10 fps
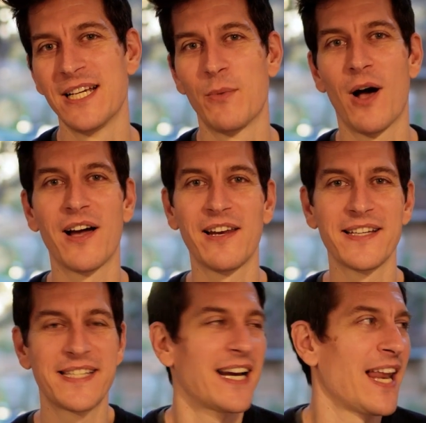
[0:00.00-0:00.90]
We're
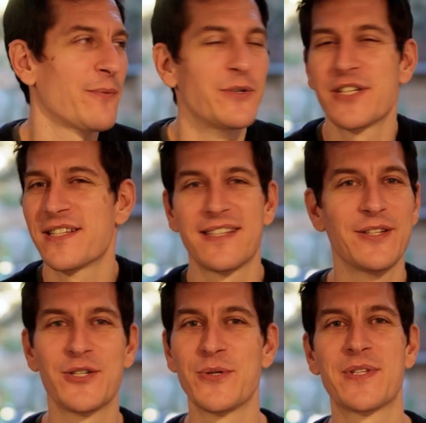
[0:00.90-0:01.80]
highlighting languages
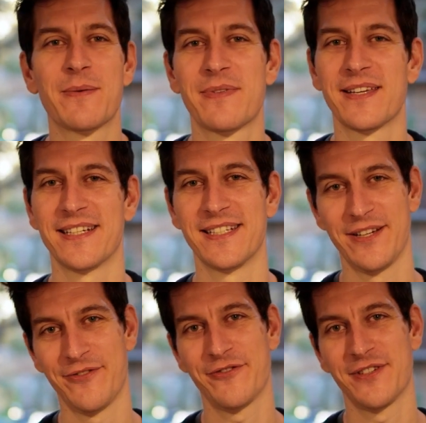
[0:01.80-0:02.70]
that do something
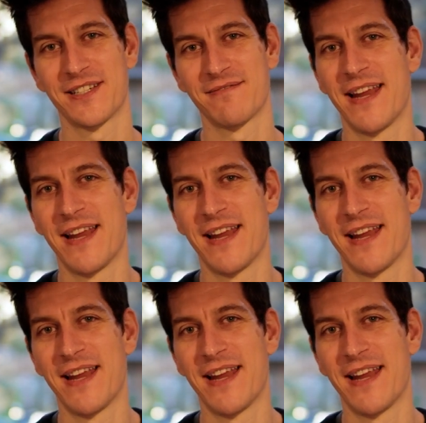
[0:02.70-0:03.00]
different.